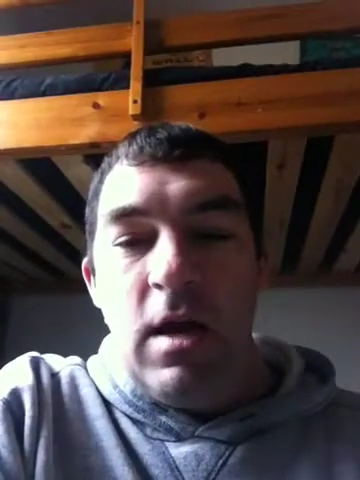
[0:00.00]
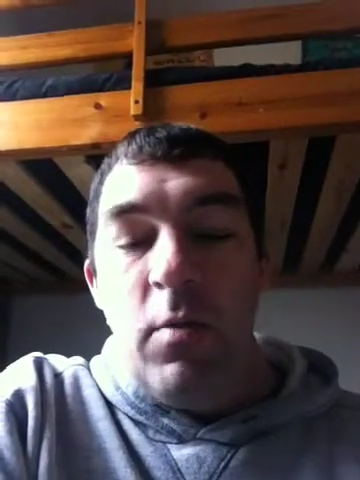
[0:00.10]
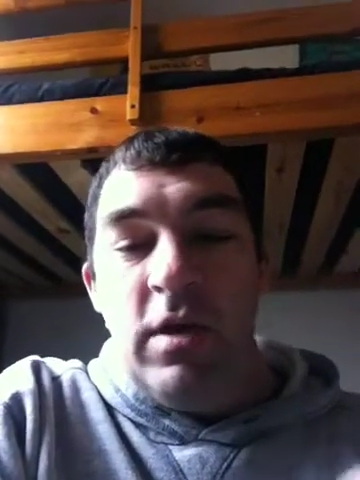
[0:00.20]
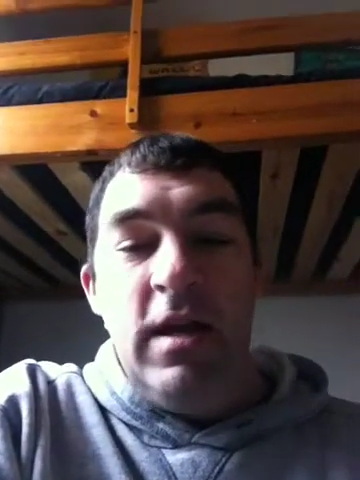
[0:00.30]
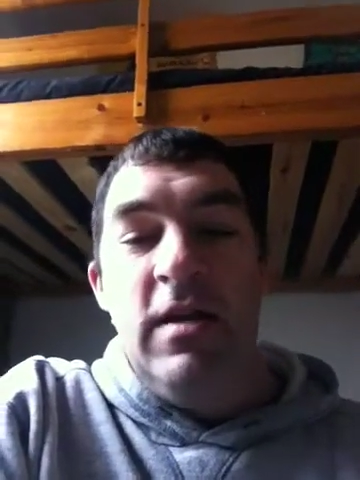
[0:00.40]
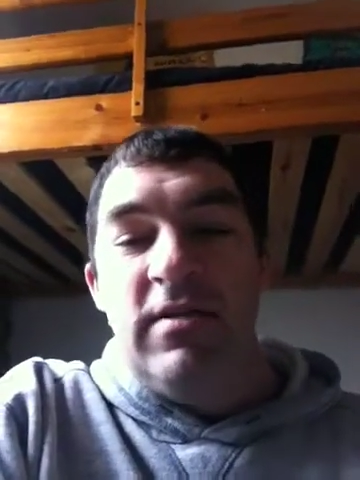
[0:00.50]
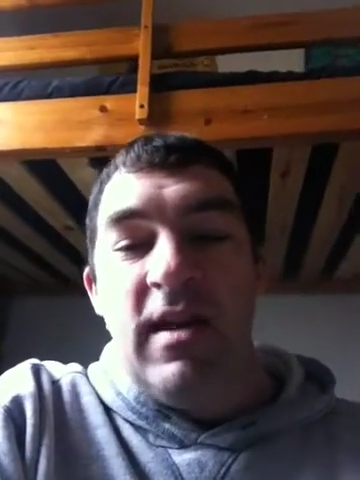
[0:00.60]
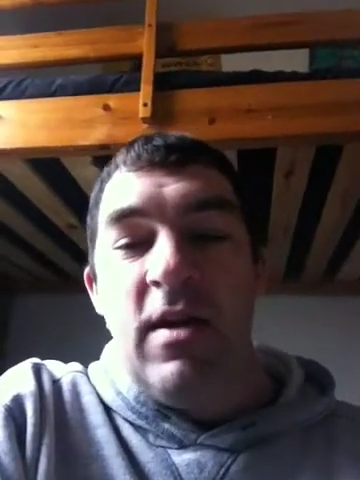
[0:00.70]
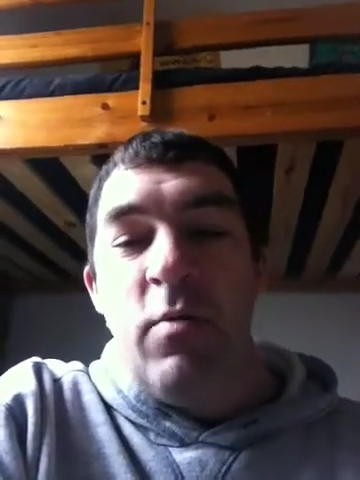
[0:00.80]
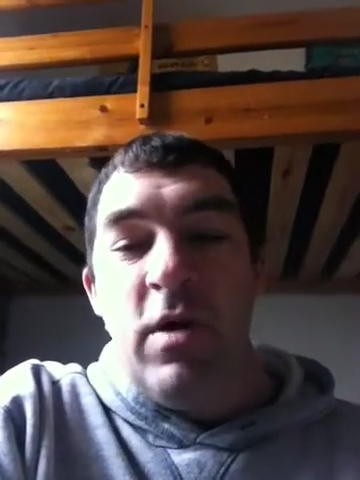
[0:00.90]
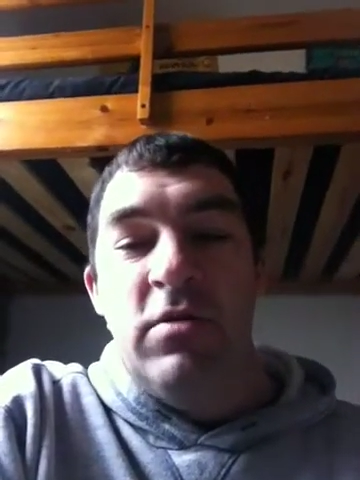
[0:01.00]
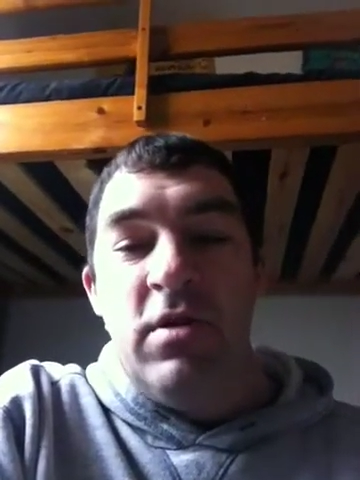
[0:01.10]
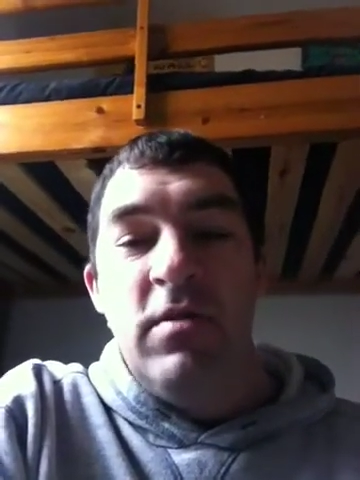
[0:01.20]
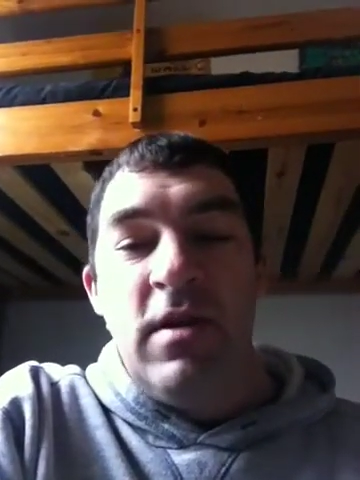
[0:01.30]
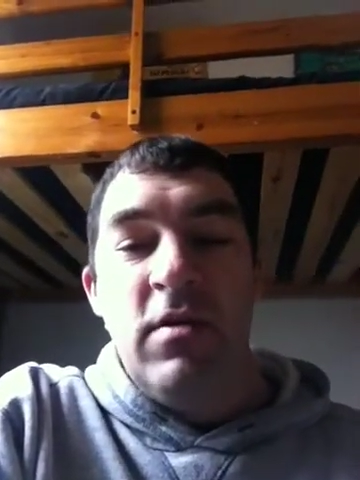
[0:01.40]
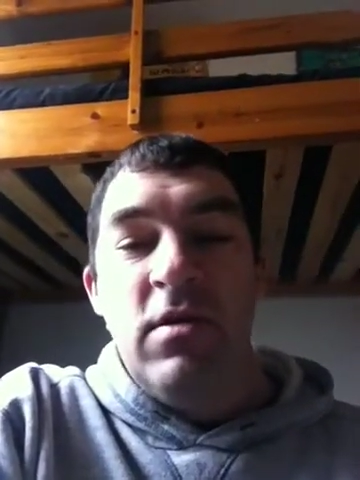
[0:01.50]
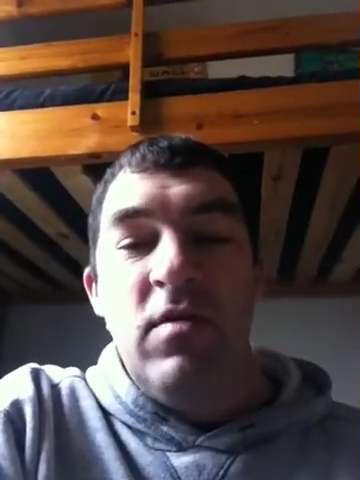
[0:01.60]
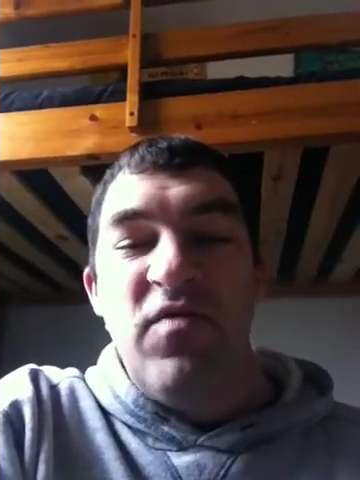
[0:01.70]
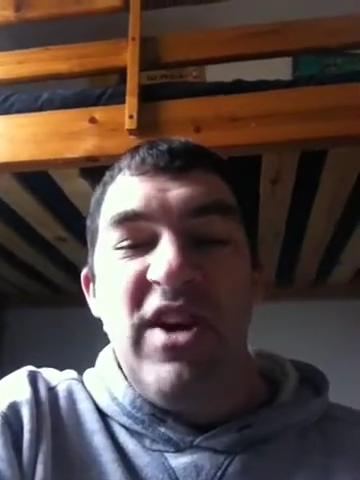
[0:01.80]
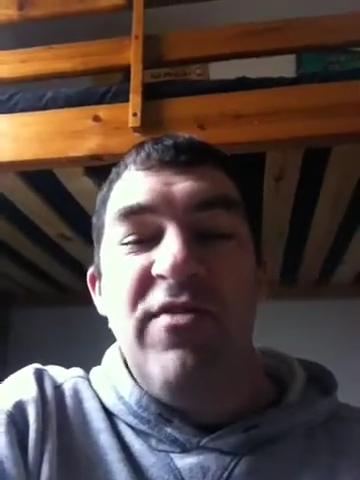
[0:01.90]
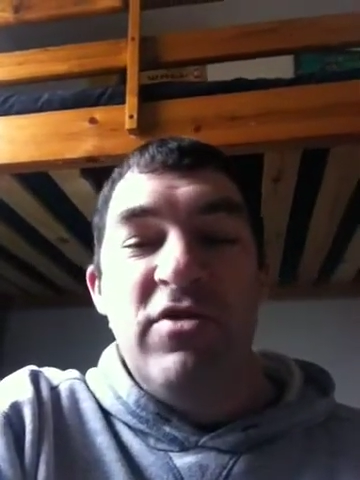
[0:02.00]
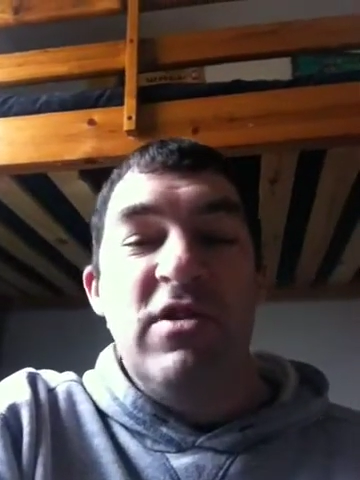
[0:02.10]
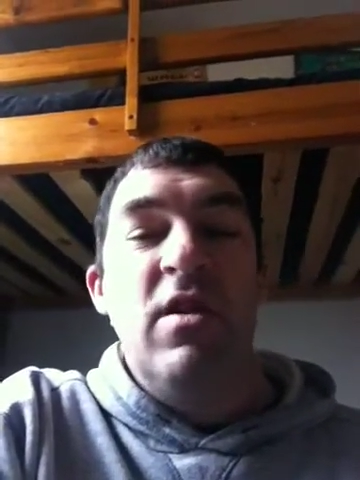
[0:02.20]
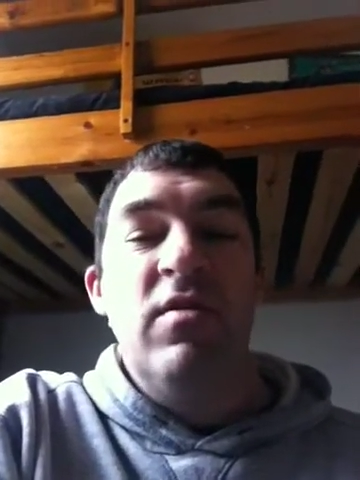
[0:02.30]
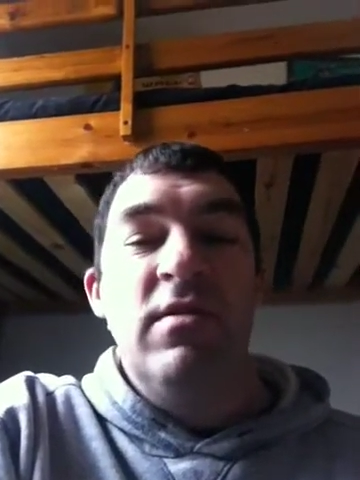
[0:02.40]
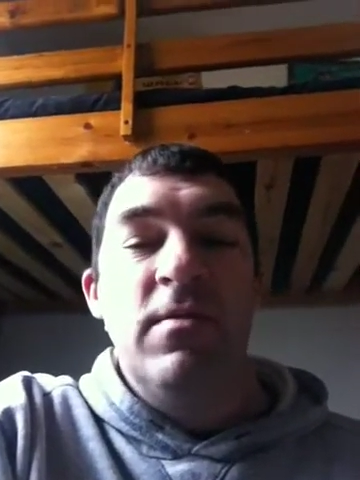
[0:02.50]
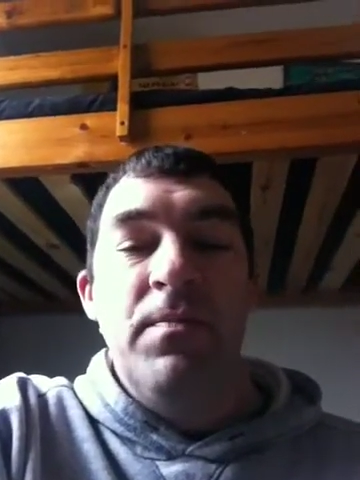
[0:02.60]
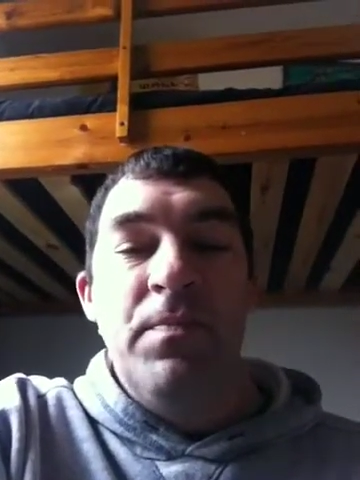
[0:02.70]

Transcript: And will he say, "Well done, thou good and faithful servant"?